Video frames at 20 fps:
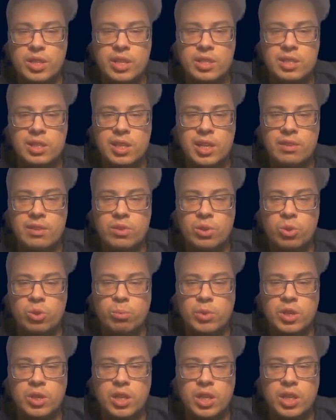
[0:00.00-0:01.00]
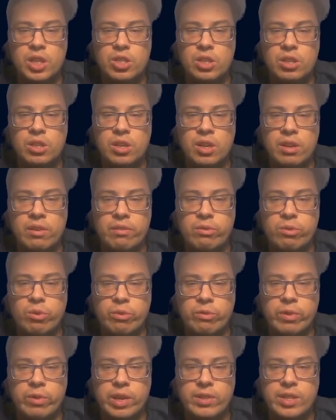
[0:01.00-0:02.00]
as live documentation for
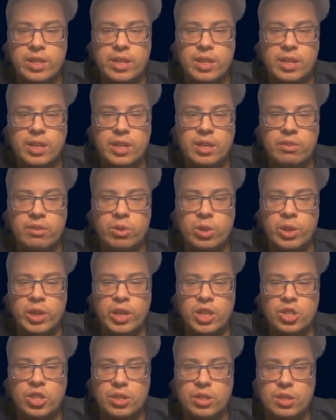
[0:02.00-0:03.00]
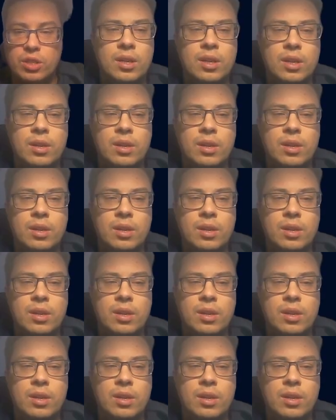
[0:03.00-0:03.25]
further evaluations.